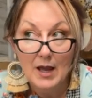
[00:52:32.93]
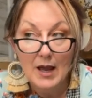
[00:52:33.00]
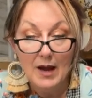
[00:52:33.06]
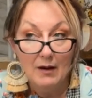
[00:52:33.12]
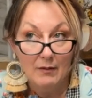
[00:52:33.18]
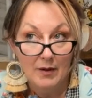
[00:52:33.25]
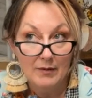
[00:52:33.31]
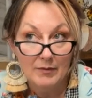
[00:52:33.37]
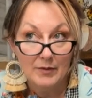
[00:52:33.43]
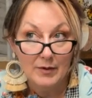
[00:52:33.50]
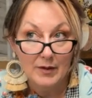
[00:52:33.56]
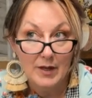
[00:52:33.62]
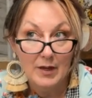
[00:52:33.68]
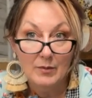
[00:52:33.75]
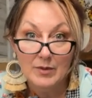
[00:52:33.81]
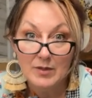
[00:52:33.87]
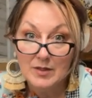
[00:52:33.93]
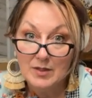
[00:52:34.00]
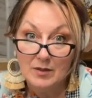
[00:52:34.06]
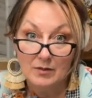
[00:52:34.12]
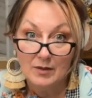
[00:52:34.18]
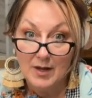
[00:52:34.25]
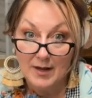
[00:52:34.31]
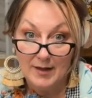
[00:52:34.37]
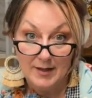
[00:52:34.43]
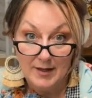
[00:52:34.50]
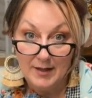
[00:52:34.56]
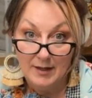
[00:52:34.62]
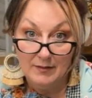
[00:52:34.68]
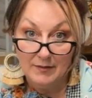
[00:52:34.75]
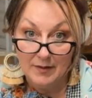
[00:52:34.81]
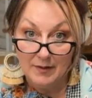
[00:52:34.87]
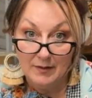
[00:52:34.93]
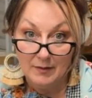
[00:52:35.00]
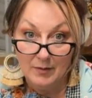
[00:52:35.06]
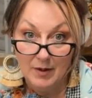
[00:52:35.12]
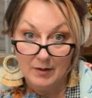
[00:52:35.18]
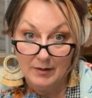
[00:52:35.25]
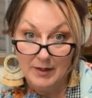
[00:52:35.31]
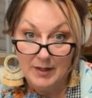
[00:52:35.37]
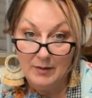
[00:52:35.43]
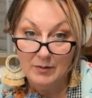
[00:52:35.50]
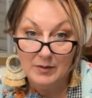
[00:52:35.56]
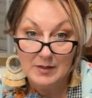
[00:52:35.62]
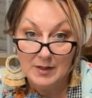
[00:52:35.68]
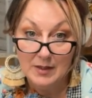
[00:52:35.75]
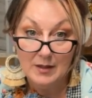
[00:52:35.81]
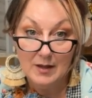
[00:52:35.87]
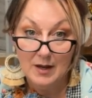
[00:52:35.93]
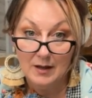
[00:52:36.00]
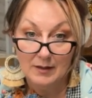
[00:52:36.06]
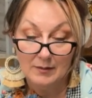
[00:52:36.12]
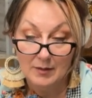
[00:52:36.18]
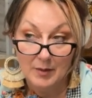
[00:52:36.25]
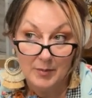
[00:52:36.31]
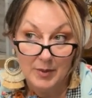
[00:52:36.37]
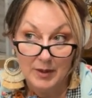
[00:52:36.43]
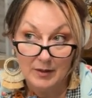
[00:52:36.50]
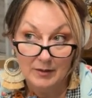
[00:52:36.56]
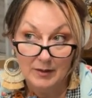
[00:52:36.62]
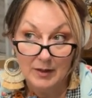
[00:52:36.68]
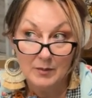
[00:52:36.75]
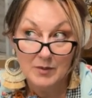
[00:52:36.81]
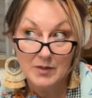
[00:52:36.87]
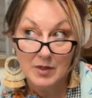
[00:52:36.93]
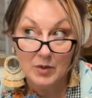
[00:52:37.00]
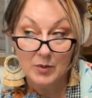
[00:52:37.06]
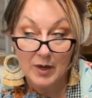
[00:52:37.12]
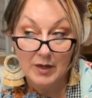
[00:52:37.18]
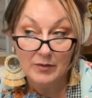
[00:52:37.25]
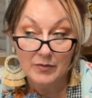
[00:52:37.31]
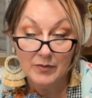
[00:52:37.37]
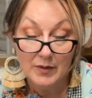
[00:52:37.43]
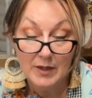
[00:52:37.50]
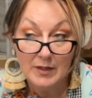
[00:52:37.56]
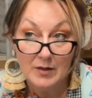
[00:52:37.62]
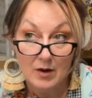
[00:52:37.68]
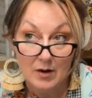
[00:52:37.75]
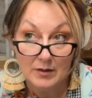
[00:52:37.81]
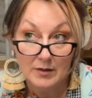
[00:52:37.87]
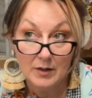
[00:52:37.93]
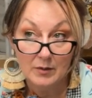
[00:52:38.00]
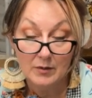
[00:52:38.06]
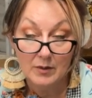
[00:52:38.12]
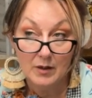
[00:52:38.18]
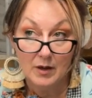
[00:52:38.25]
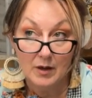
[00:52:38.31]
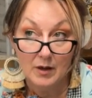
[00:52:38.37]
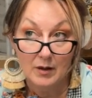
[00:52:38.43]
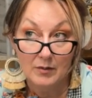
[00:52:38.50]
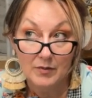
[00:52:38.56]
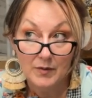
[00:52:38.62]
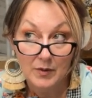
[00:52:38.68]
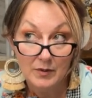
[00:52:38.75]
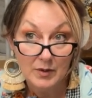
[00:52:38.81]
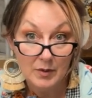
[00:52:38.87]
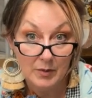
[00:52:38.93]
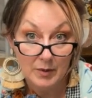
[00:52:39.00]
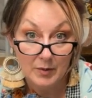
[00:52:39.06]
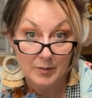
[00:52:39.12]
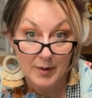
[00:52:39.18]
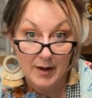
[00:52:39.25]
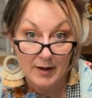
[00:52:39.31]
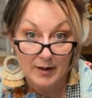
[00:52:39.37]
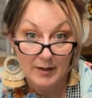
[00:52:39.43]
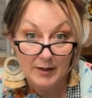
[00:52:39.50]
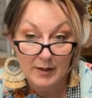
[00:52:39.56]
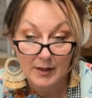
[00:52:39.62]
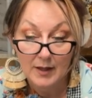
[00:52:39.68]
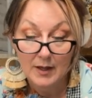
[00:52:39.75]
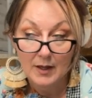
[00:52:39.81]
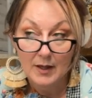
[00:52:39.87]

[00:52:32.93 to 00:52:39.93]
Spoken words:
However, he was still not eating very well. He did not, apparently it was a grain-free dog that food that we were buying.